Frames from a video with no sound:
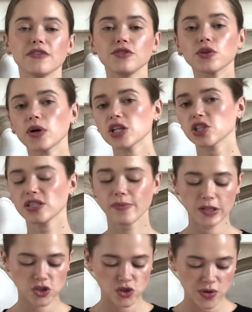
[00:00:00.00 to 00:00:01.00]
A few questions
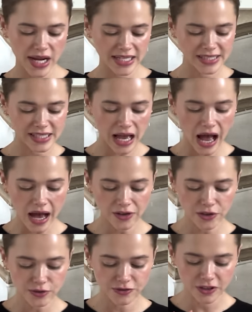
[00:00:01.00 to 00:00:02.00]
about trends. How
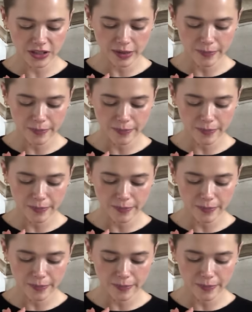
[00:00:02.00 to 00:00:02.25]
do you feel